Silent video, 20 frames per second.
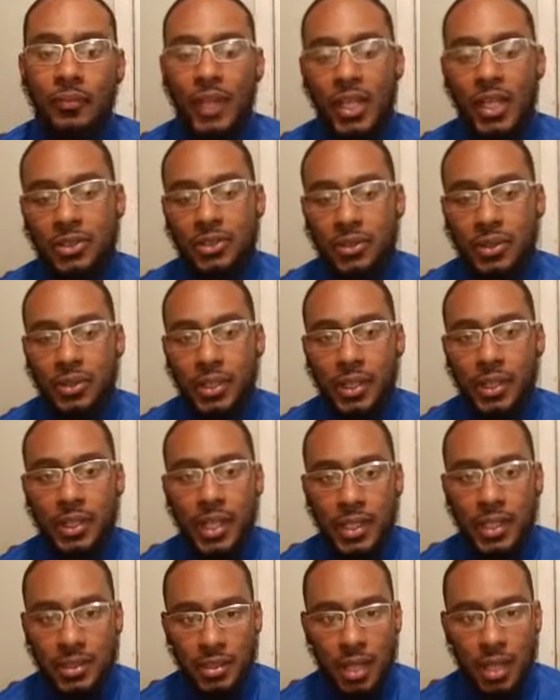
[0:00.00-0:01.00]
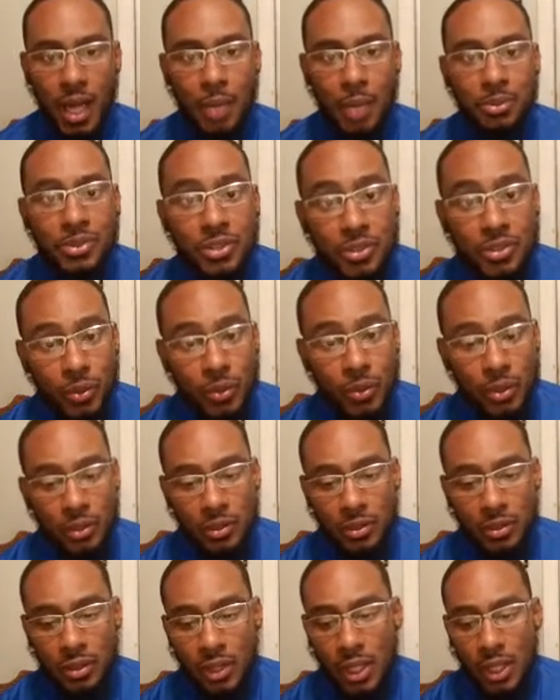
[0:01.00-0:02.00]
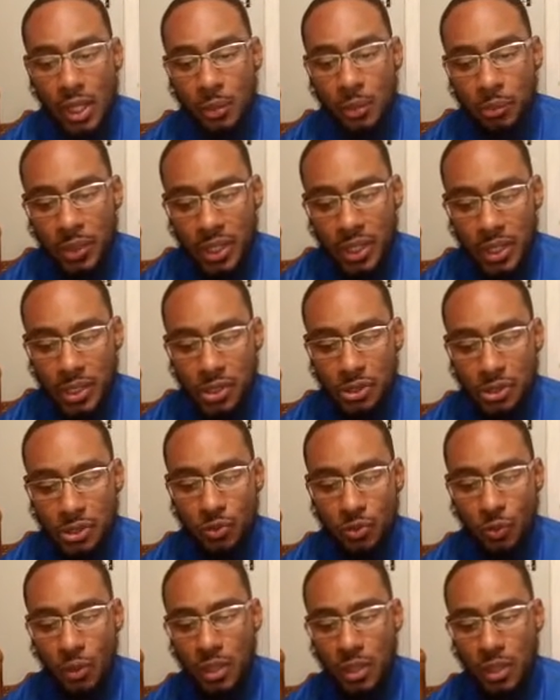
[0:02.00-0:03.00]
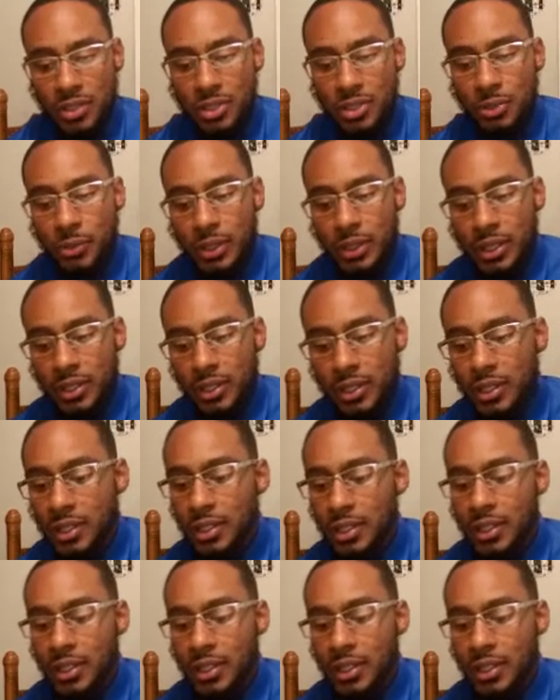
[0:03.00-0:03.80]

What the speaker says: So yeah, that's an option as well because you want to be